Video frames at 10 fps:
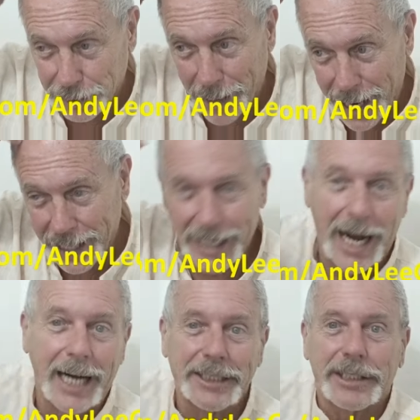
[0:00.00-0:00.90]
is by
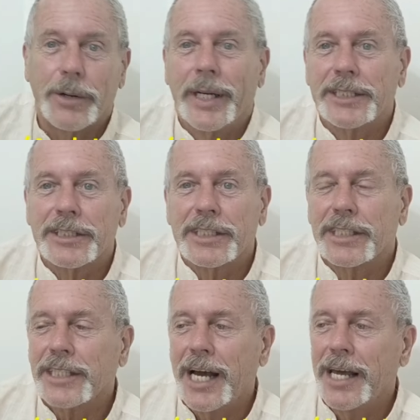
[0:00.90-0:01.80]
consequences.
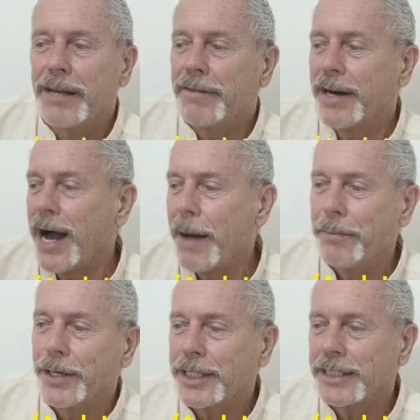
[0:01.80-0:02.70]
It's kind of an
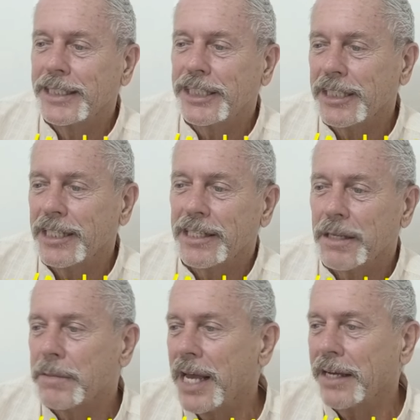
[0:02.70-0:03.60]
operant conditioning,
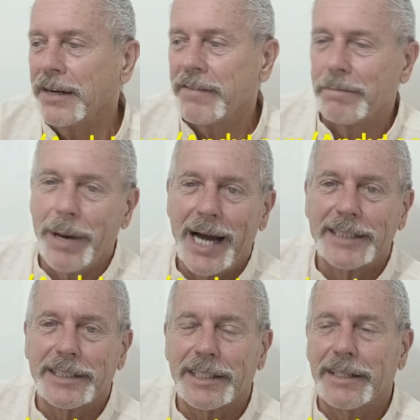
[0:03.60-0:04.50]
negative and
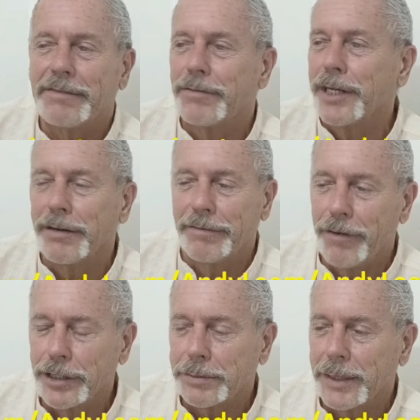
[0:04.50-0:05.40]
positive
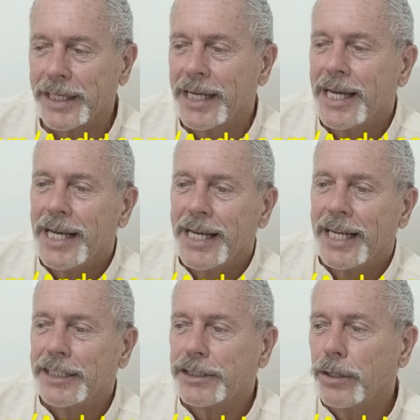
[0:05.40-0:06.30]
reinforcement.
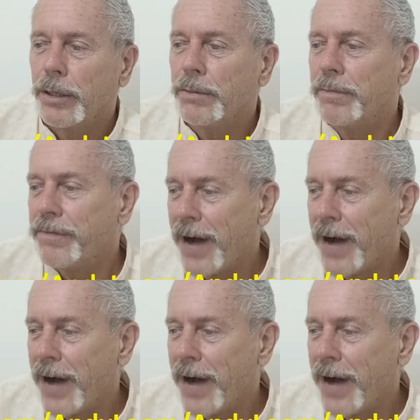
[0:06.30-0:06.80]
And so